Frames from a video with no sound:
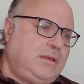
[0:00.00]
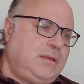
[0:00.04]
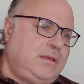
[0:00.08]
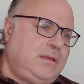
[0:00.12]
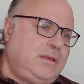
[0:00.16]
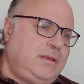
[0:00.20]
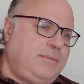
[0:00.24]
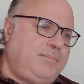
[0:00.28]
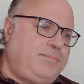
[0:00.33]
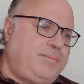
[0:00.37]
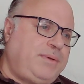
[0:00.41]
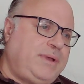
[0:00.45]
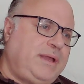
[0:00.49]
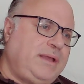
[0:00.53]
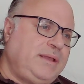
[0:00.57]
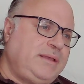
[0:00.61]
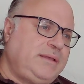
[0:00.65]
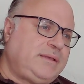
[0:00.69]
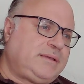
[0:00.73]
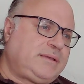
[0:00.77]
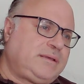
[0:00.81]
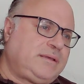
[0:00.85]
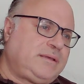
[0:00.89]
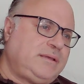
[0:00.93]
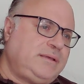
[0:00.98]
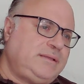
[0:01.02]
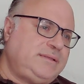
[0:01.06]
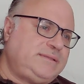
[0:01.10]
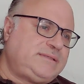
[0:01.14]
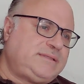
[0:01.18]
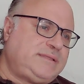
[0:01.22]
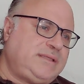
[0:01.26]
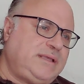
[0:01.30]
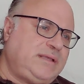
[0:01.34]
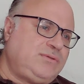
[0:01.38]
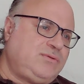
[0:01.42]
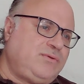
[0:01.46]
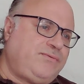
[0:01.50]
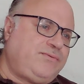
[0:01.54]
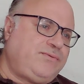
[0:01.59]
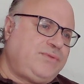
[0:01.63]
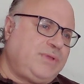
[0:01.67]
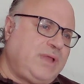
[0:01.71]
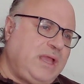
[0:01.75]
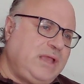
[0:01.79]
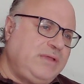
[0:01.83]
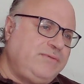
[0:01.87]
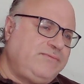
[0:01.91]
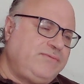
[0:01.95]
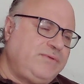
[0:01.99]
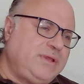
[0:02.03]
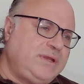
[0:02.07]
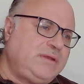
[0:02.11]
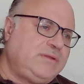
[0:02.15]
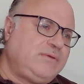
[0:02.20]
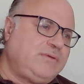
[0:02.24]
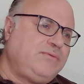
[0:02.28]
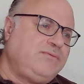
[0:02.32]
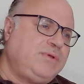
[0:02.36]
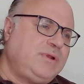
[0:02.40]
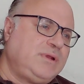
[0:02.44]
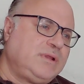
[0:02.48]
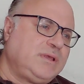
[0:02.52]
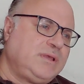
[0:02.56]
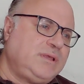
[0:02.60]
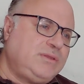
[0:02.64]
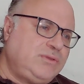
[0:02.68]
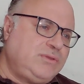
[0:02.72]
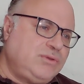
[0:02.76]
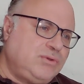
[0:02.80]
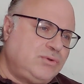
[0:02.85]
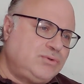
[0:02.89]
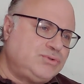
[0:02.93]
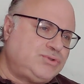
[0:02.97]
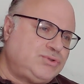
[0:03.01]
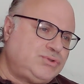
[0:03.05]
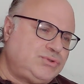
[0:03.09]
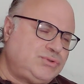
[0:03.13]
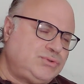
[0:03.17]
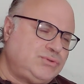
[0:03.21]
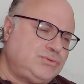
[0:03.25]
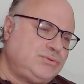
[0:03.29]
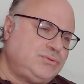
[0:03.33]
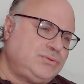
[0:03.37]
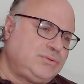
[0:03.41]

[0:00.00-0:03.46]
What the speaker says: a bike instead of driving will reduce